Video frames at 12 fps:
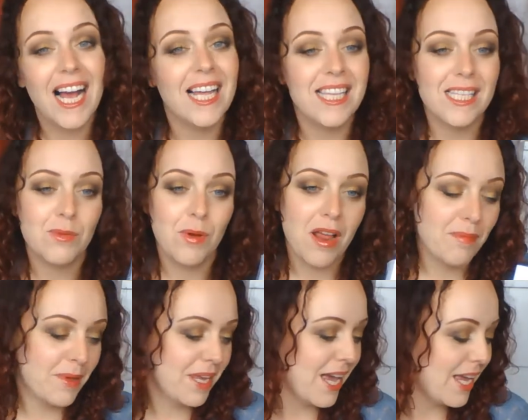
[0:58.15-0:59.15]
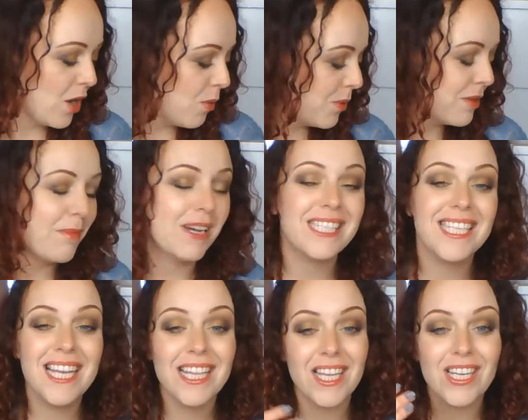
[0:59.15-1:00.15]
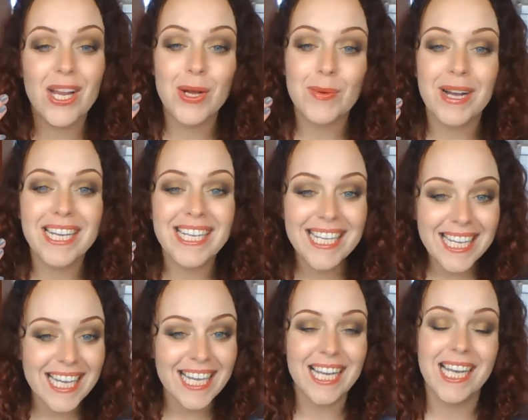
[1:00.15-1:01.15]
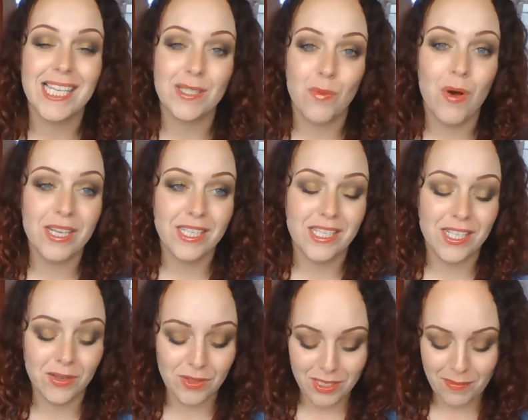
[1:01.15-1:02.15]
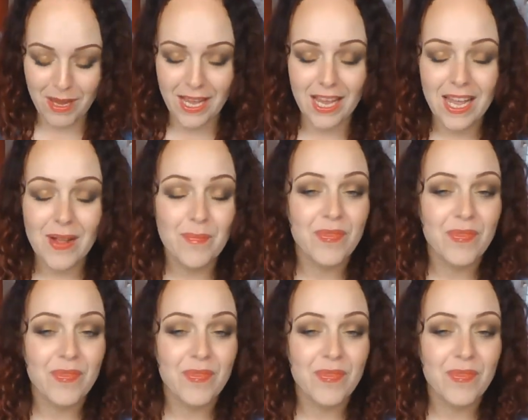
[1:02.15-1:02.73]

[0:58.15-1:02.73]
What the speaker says: And this one I've been getting on with. My teeth are nowhere near as white as they used to be.